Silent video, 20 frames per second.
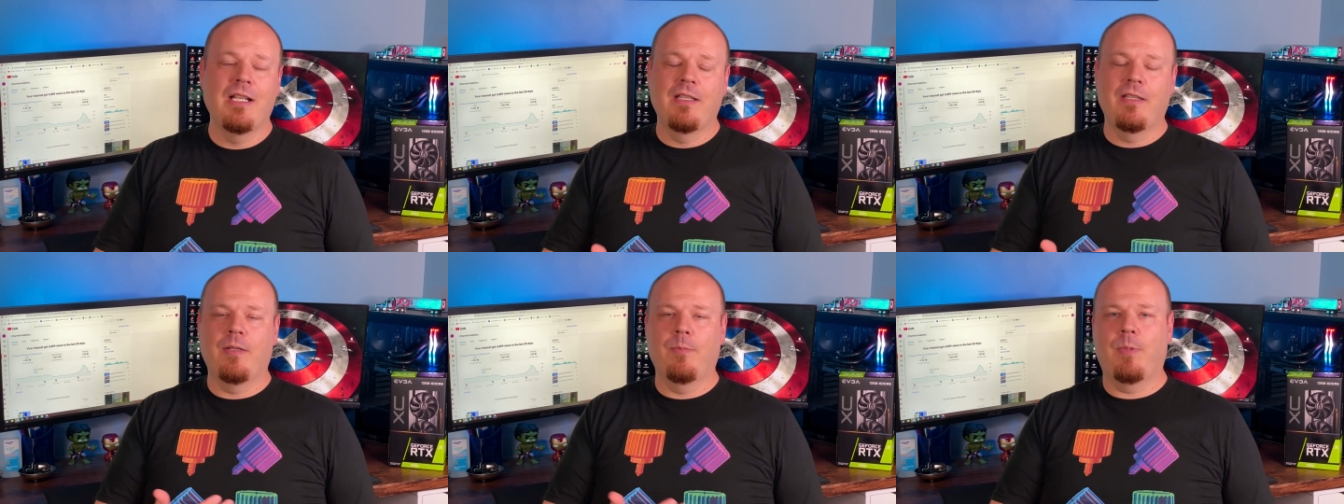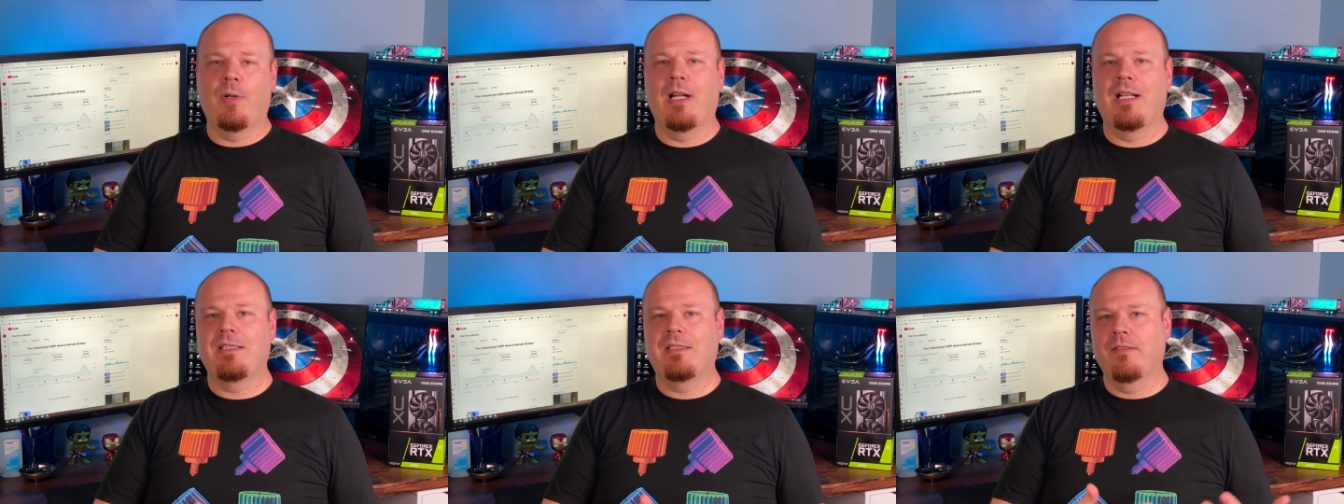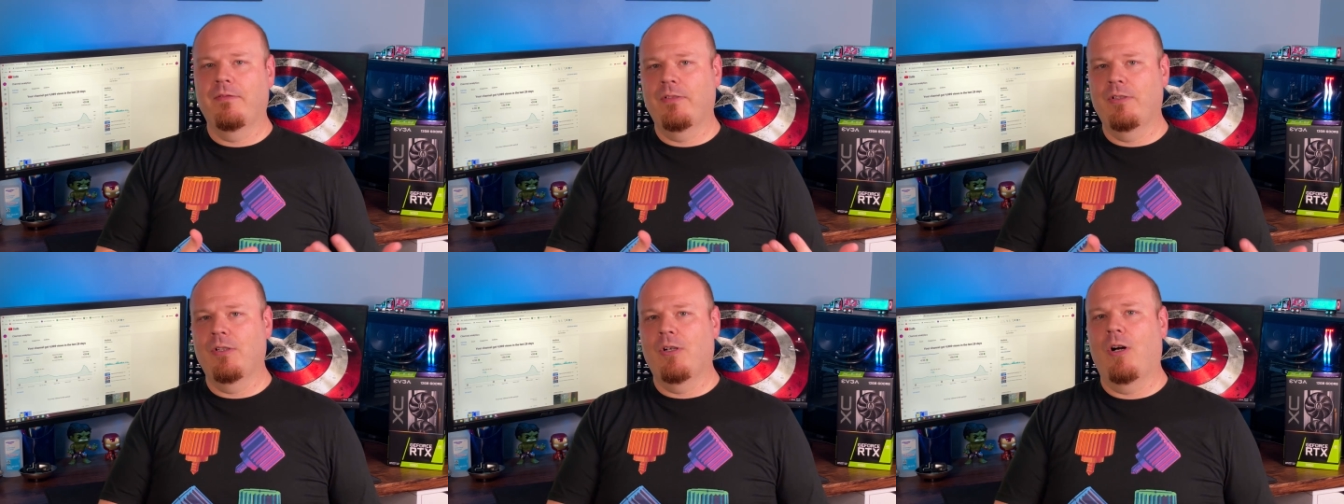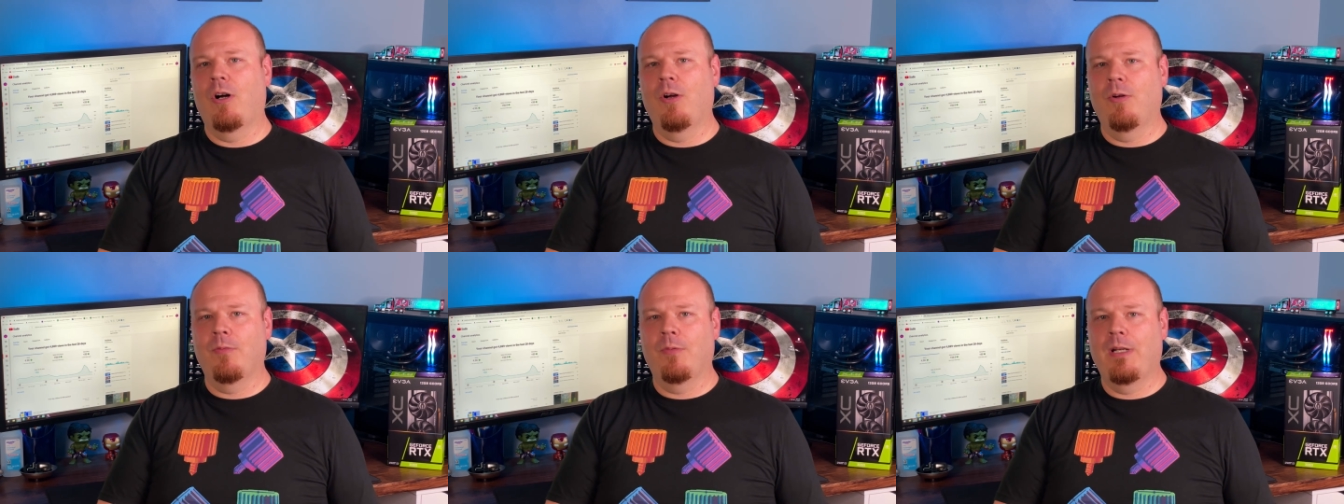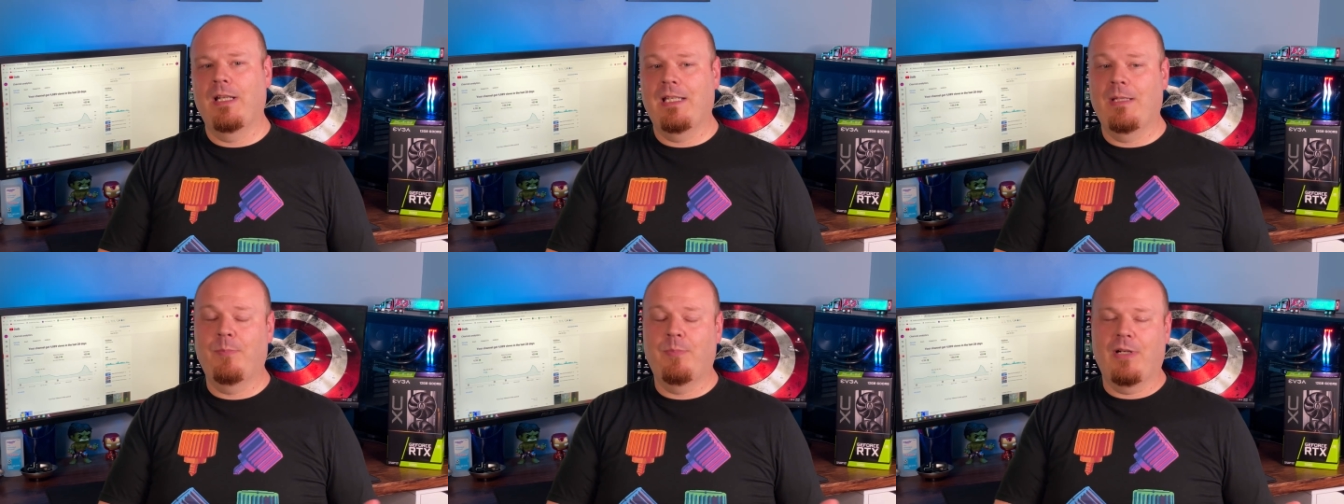the price of an
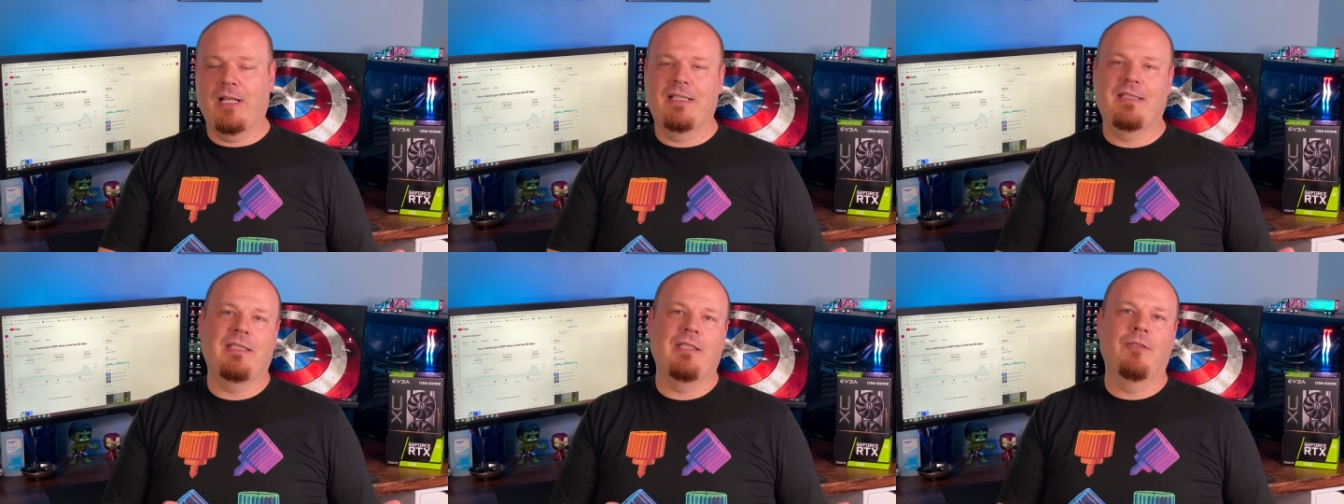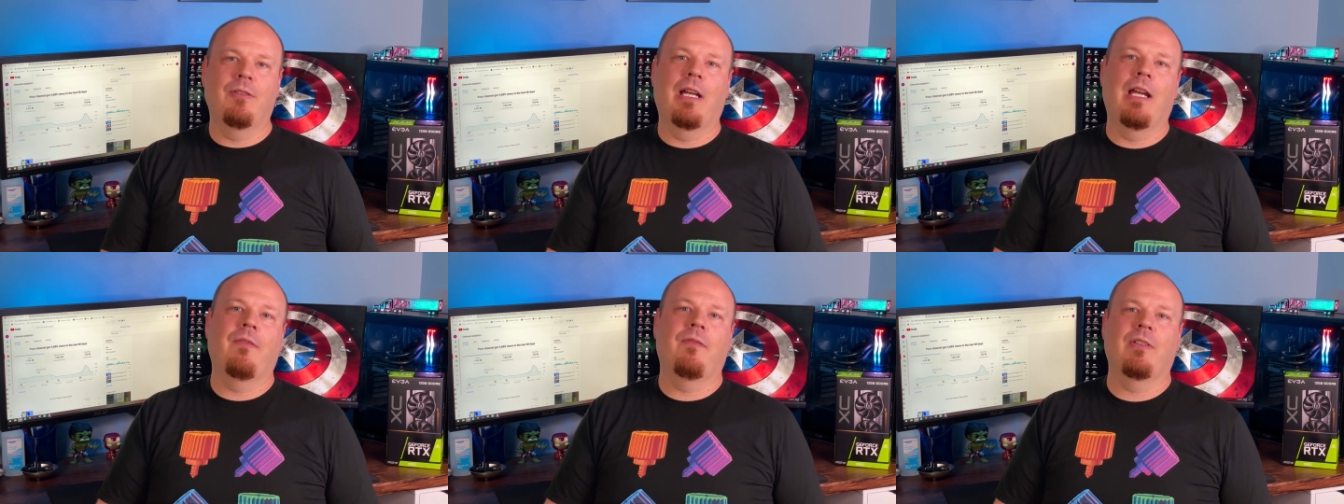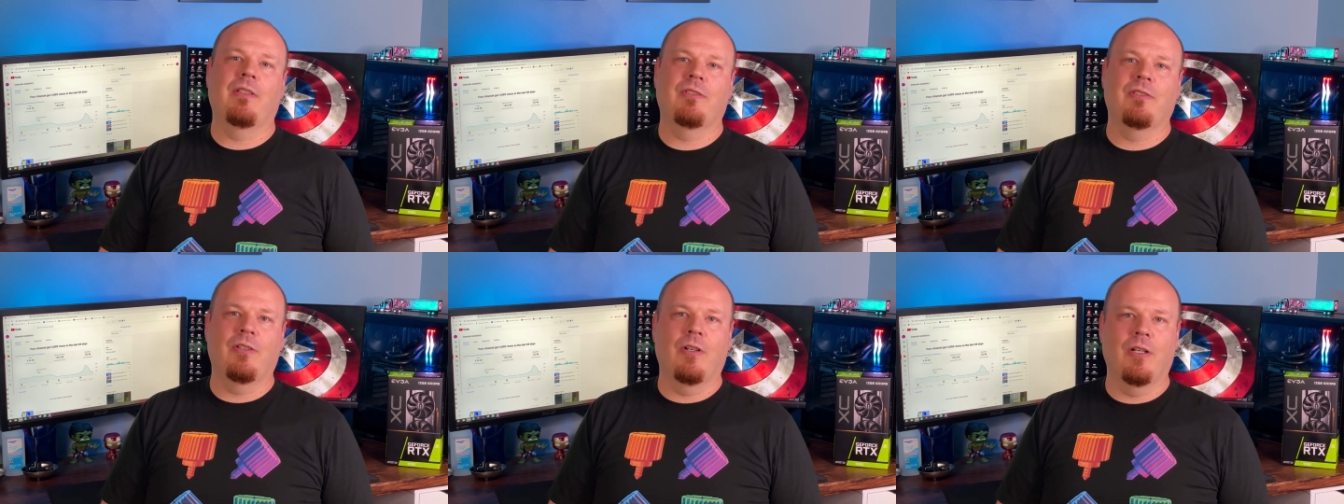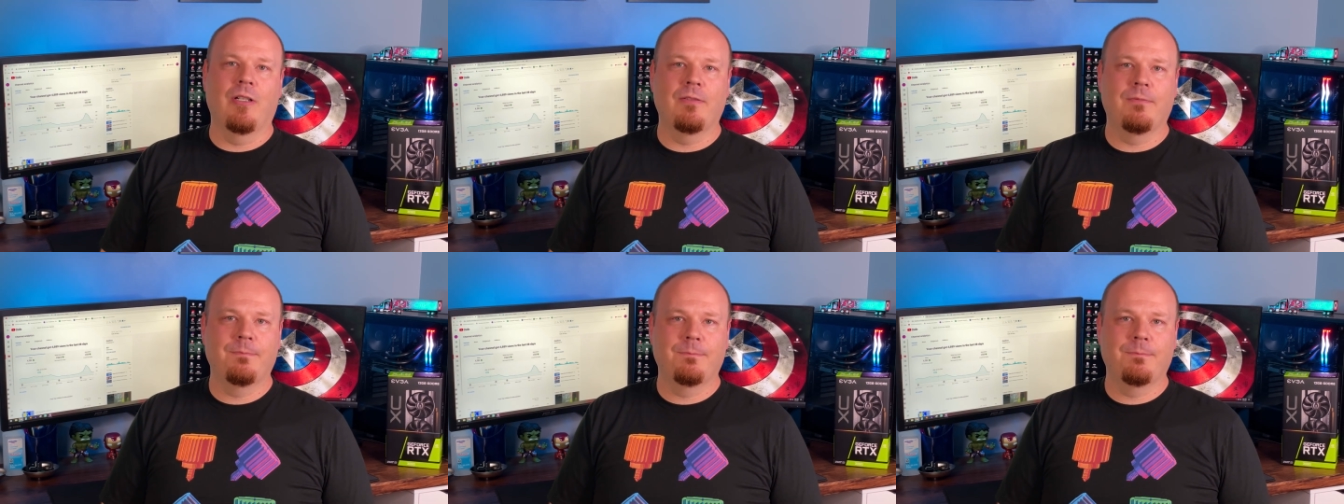already pricey graphics card.